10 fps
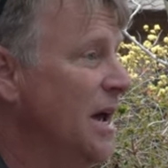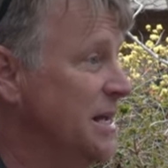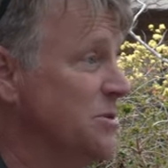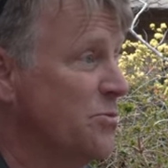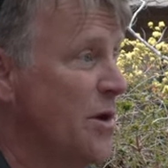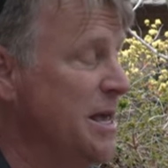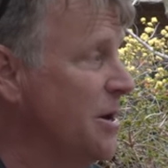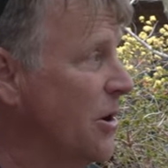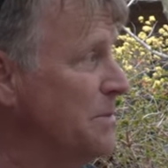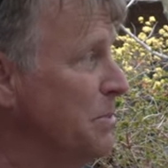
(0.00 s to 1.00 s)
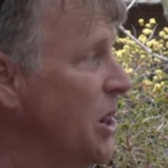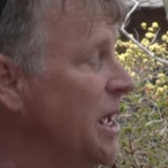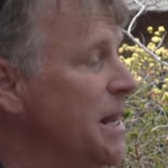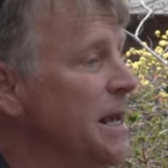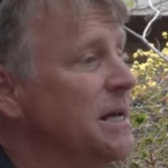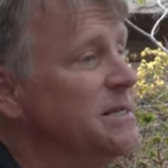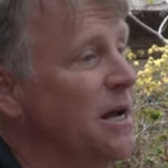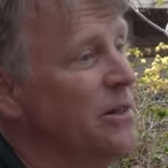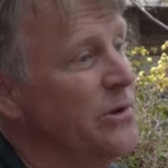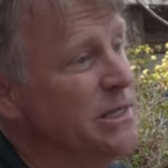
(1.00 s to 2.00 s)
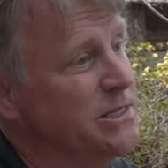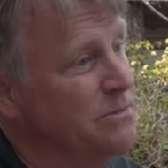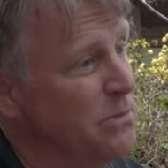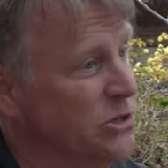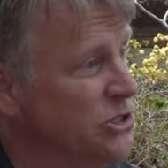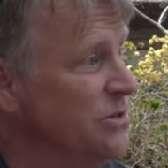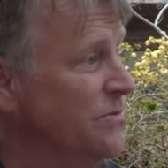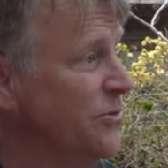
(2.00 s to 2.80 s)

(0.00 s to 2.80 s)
As a rain garden plant, it can tolerate submersion